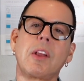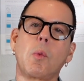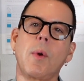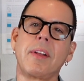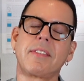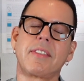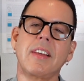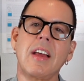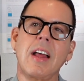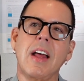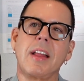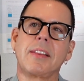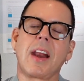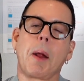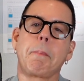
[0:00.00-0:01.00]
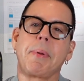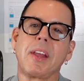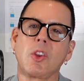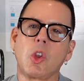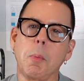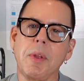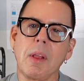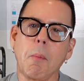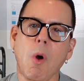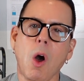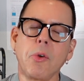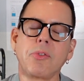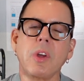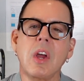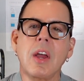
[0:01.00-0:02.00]
the ones that appeal to me the
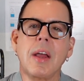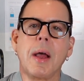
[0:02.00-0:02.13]
most.